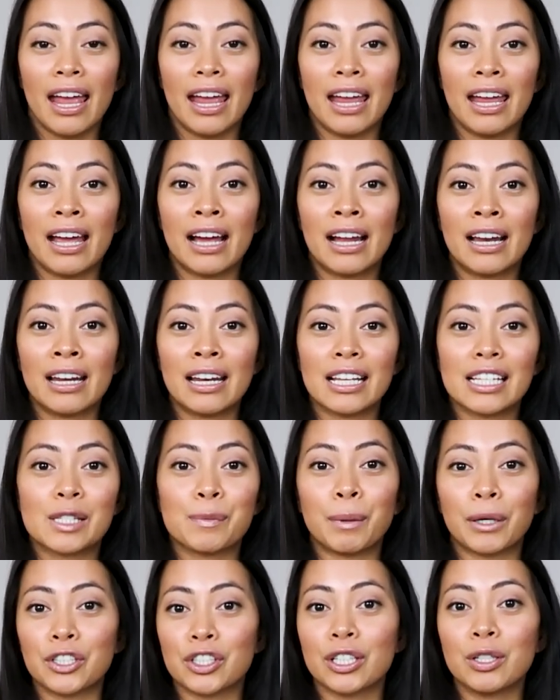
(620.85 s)
And
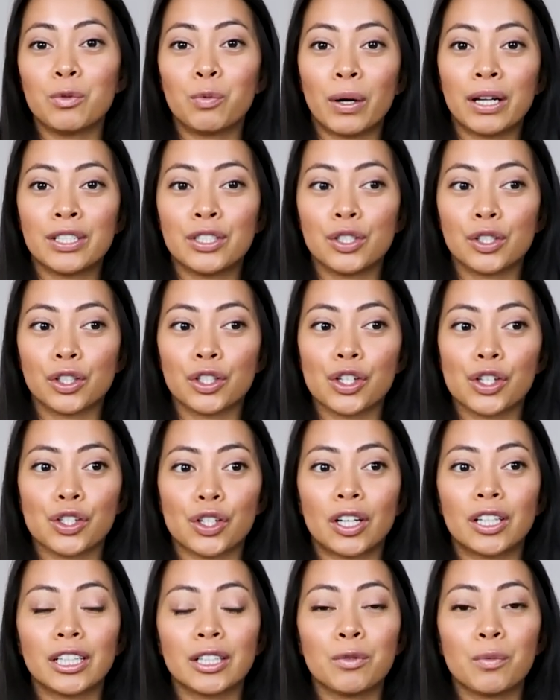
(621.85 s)
especially when you're
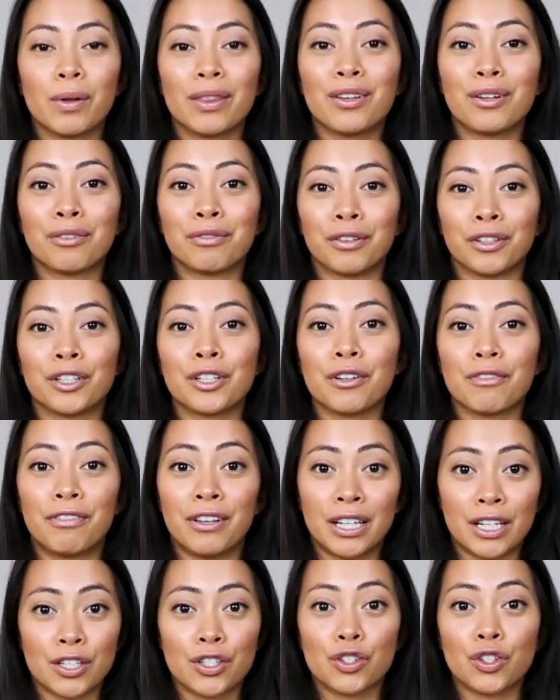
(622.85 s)
starting with your
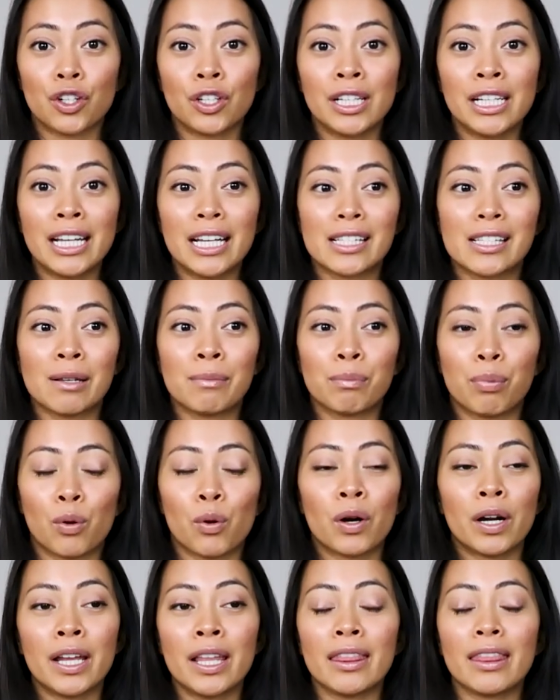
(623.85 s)
fitness journey, it's
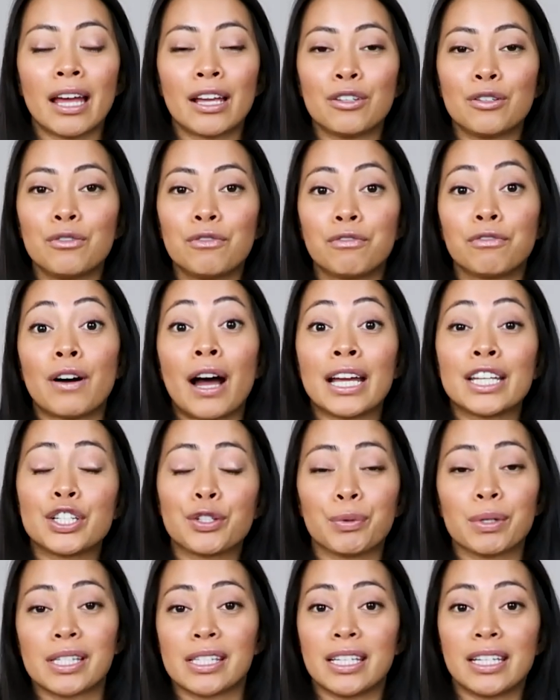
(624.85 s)
important that you find
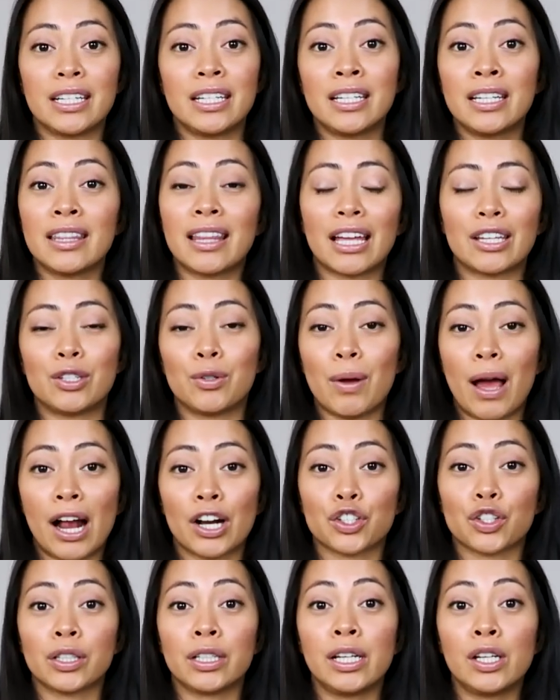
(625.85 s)
a routine that you
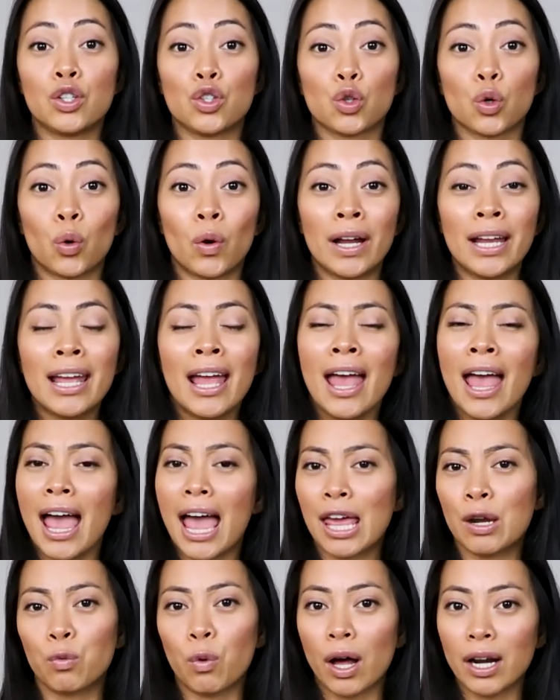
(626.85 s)
actually enjoy
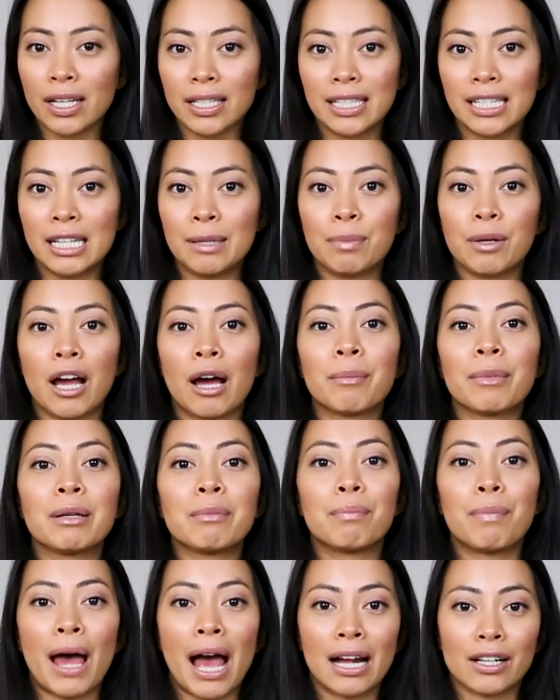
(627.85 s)
and want to keep
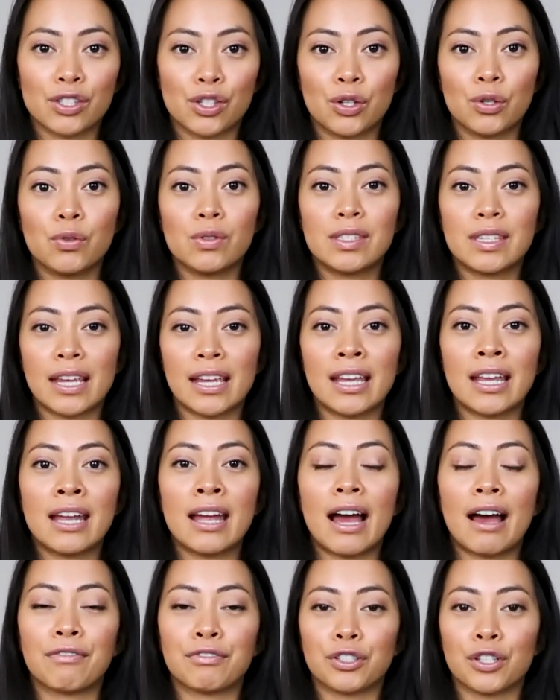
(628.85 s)
coming back to day
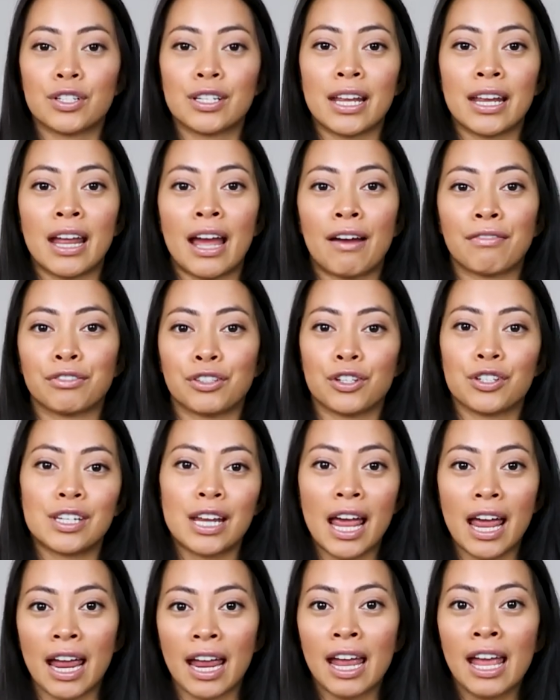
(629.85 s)
after day after
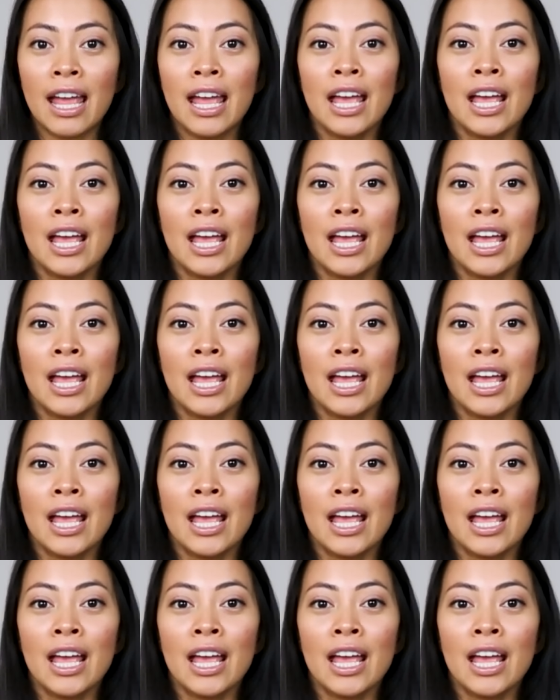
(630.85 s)
day.